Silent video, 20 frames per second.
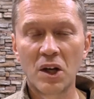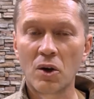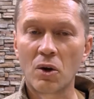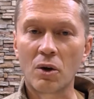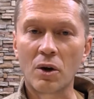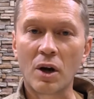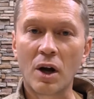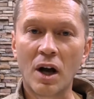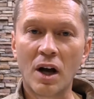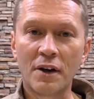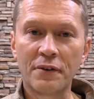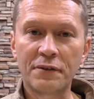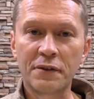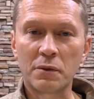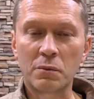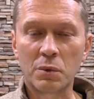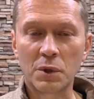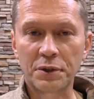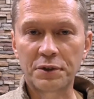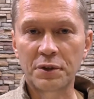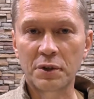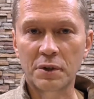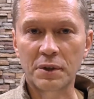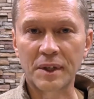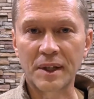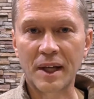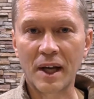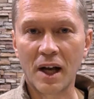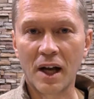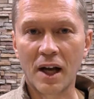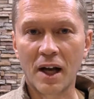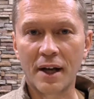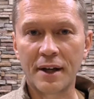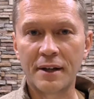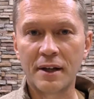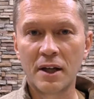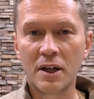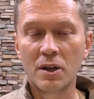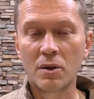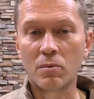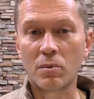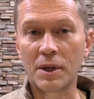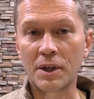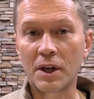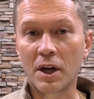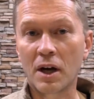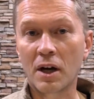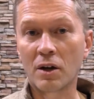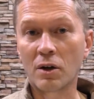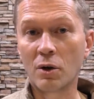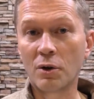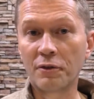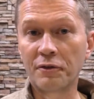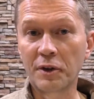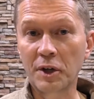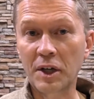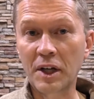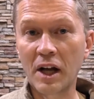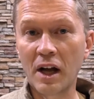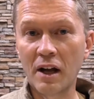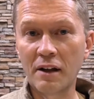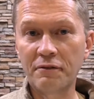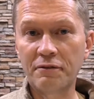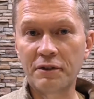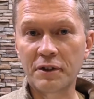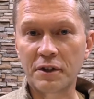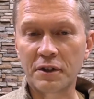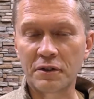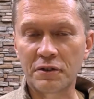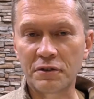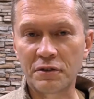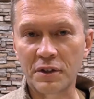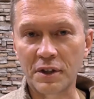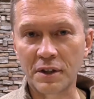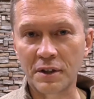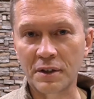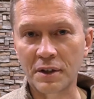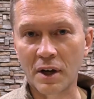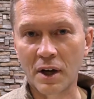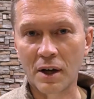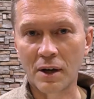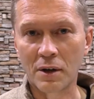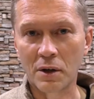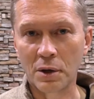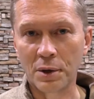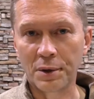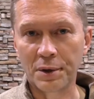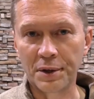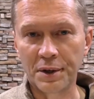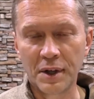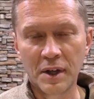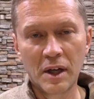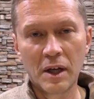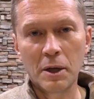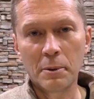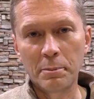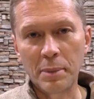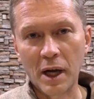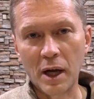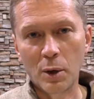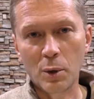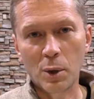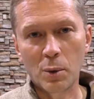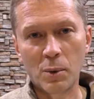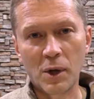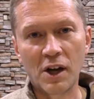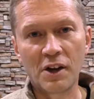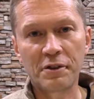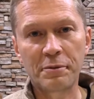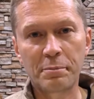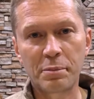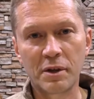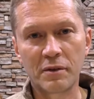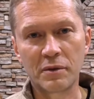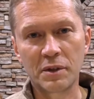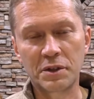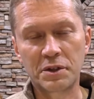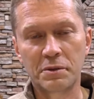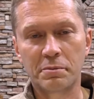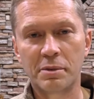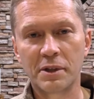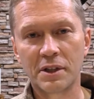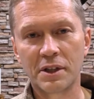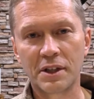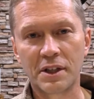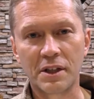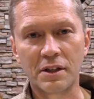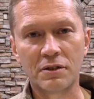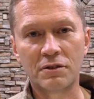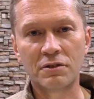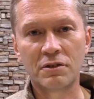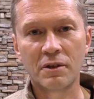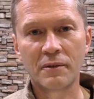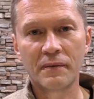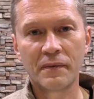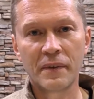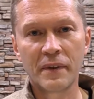or often we'll turn to God when our overconfidence in our own power, wealth, privilege, abilities,